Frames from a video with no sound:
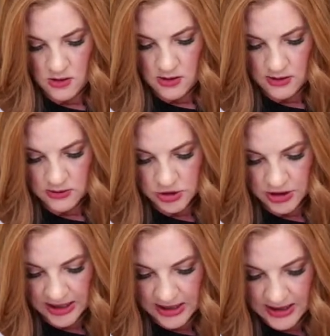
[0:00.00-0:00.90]
a little
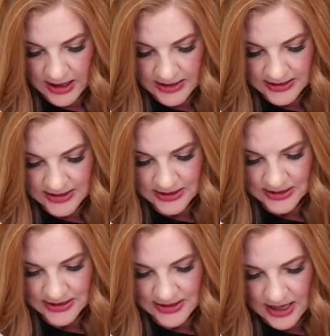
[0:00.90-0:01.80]
tricky, like it's still
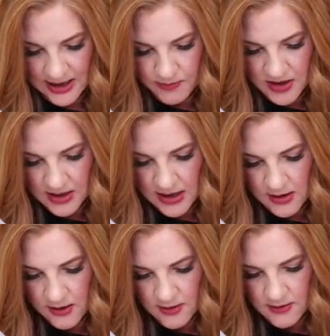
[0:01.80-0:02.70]
stuck up in
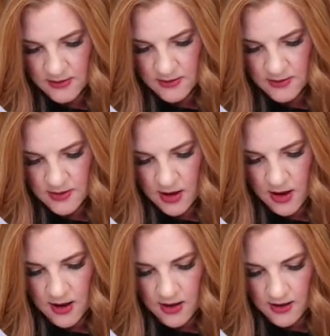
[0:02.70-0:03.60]
here.
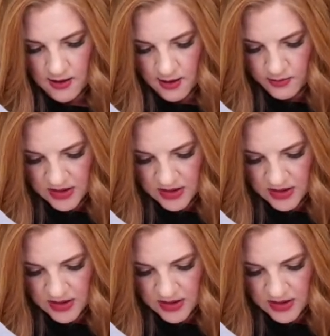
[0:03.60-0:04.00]
Up